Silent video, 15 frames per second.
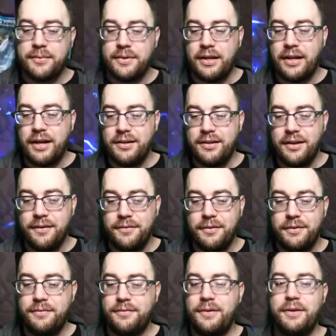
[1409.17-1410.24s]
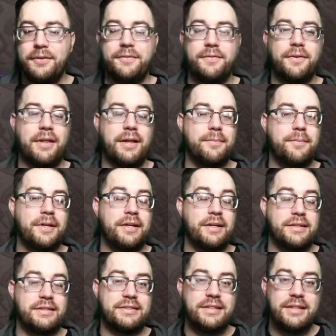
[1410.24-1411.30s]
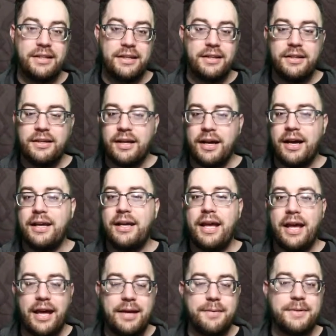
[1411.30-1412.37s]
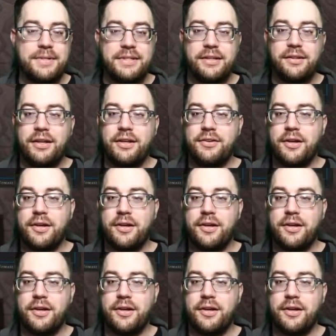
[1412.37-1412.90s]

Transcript: and I definitely feel for them because I hate missing land drops